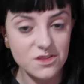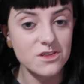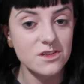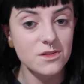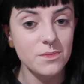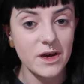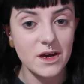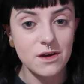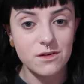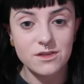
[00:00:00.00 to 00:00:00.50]
gonna
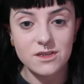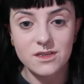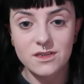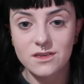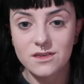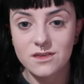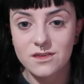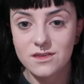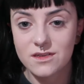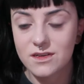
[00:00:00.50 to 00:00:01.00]
powder
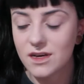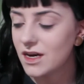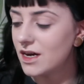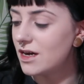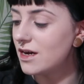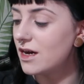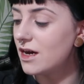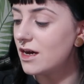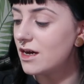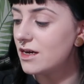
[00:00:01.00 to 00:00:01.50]

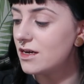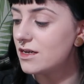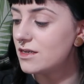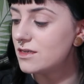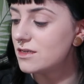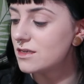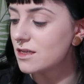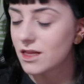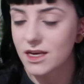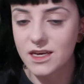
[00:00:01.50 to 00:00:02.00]

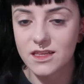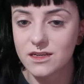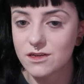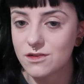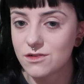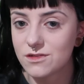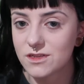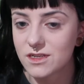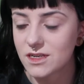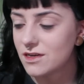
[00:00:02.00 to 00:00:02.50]
and lay that
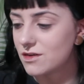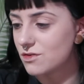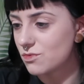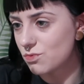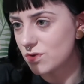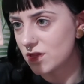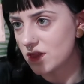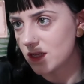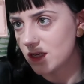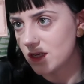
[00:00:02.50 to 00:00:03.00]
all down
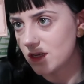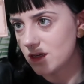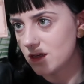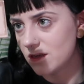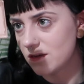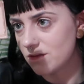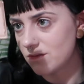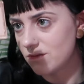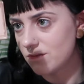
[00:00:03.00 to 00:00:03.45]
with the